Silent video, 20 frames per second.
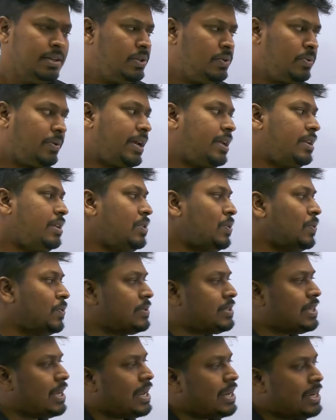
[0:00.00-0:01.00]
You can
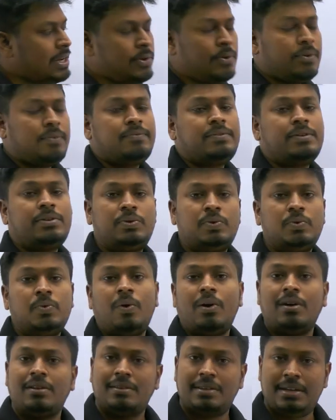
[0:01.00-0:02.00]
use any of the 2
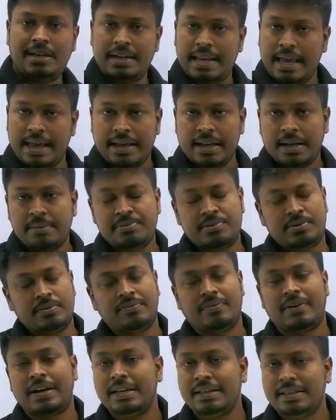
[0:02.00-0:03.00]
or 3 diagrams to
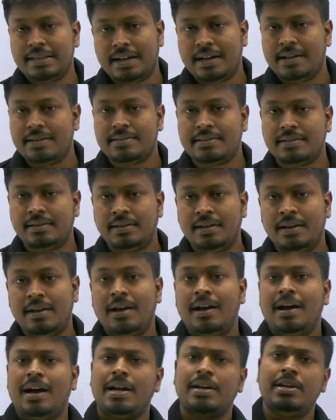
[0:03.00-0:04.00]
find the answer.
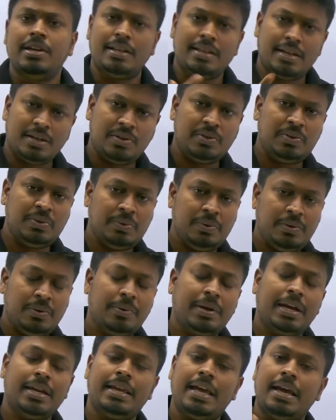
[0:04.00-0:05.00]
And that too,
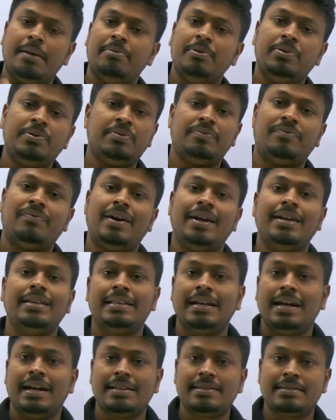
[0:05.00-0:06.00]
you can able to find
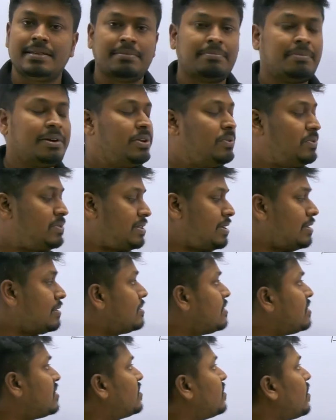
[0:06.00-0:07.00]
the answer by using
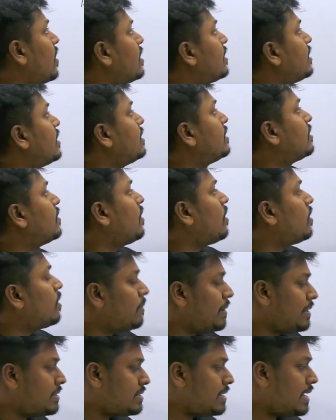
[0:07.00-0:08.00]
this shortcut
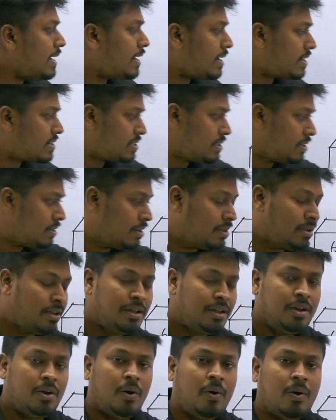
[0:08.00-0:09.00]
clockwise direction,
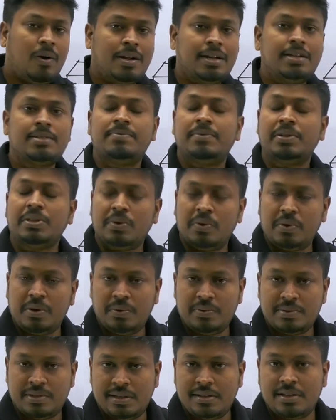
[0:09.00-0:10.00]
or else without
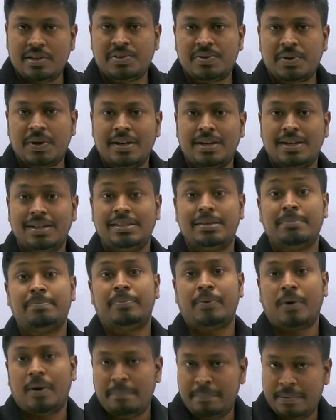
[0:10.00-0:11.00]
using the shortcut, the
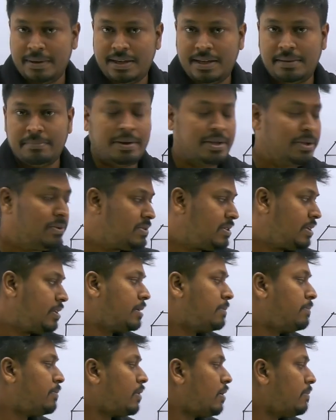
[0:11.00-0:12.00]
property, by using
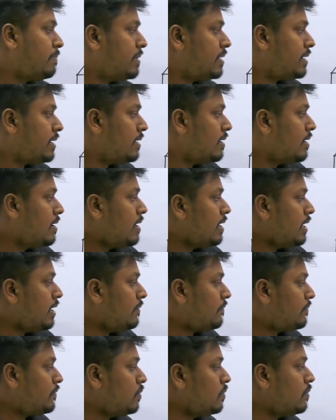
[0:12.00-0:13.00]
the property.
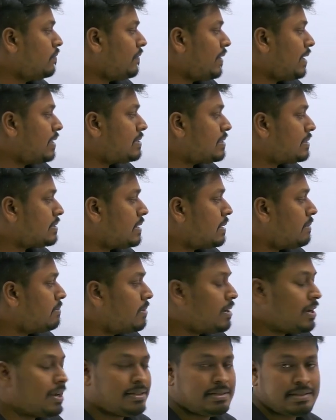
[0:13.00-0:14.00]
If 2 faces
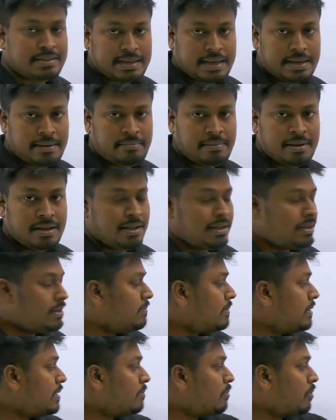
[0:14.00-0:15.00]
number are same
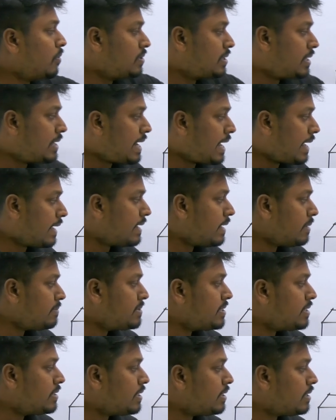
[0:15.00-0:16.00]
in the both the
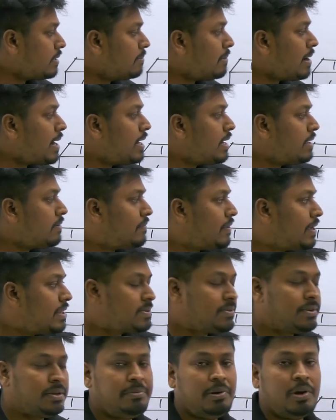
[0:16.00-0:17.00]
diagrams, then the remaining
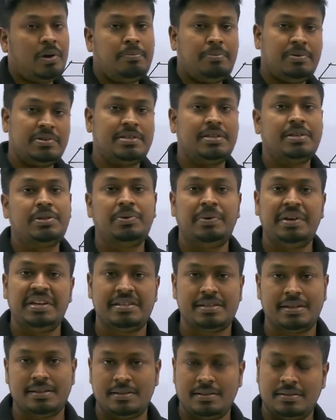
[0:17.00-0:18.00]
face will be opposite to
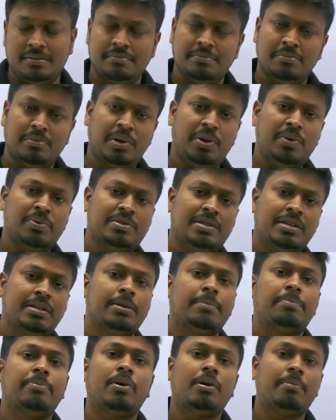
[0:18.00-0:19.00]
each other. By using
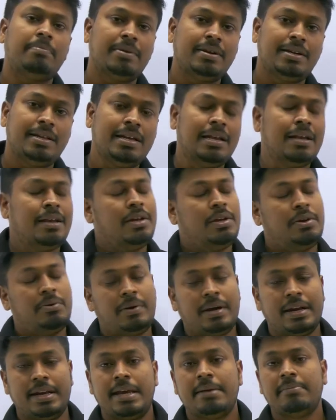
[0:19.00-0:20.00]
the property, you
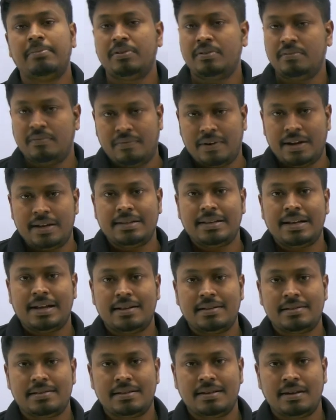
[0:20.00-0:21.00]
can able to find the
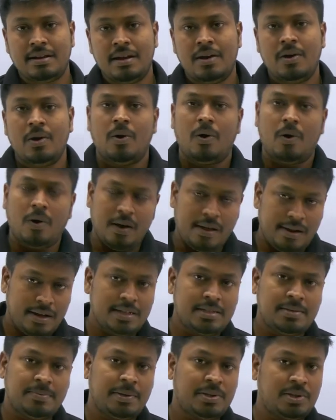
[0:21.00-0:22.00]
answer. Or
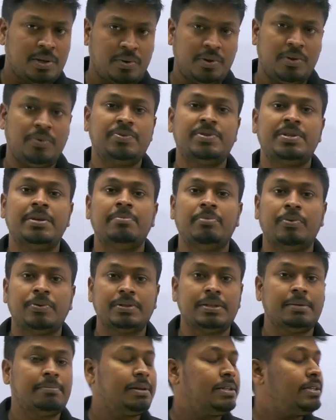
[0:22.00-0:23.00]
else without using
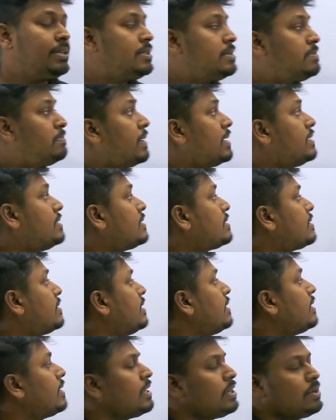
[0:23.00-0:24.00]
both the methods, by just
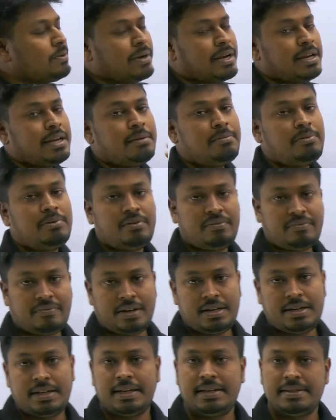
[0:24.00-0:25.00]
thinking, you can able to
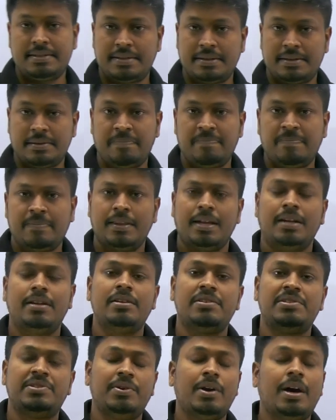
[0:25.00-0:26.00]
find the answer. That
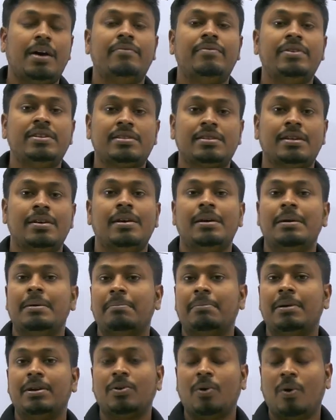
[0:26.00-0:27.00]
is your wish,
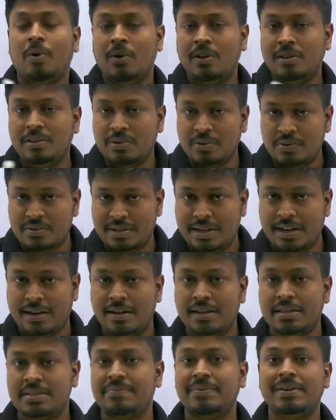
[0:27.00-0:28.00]
but all those
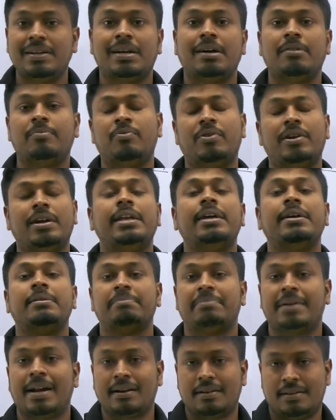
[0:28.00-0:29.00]
techniques will come only in
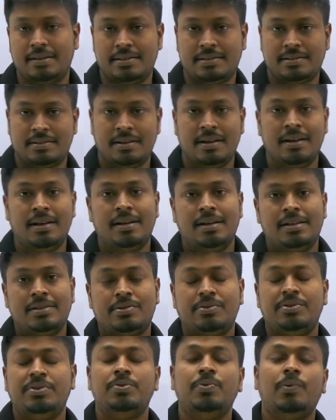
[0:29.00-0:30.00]
practice.
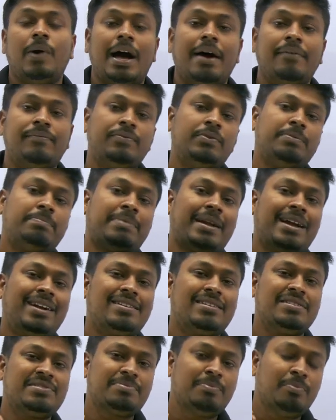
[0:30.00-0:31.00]
So you have to
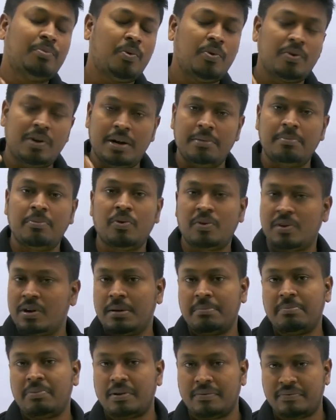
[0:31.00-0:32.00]
practice more and more
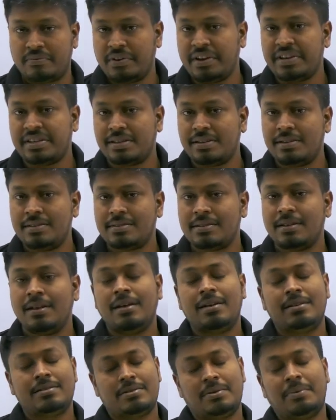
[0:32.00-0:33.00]
number of questions.
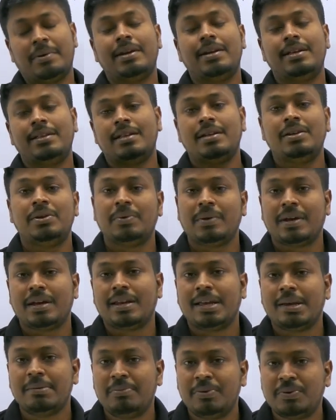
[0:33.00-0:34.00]
So only then you
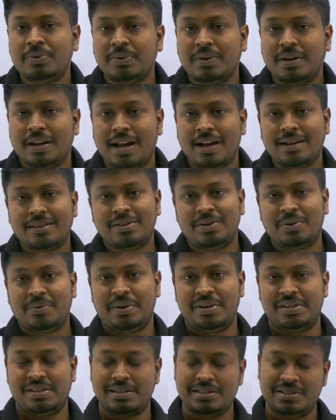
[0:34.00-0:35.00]
can able to crack the
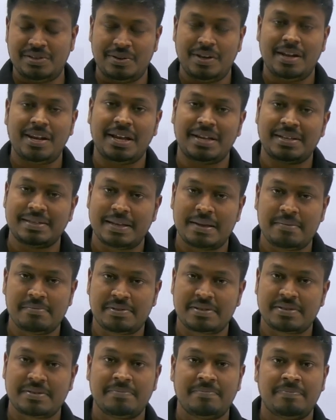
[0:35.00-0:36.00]
questions in your
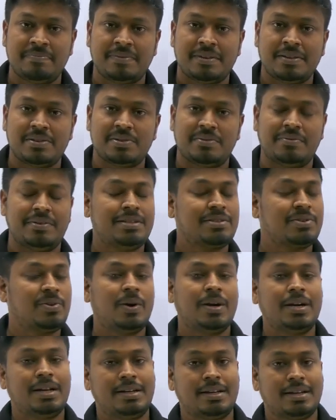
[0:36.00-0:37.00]
exams. So friends,
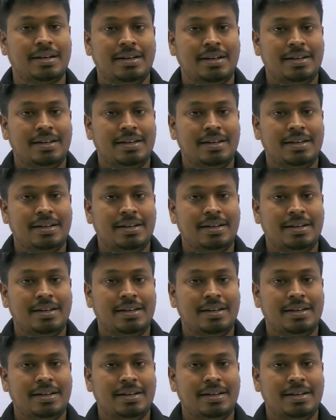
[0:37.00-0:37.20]
got it.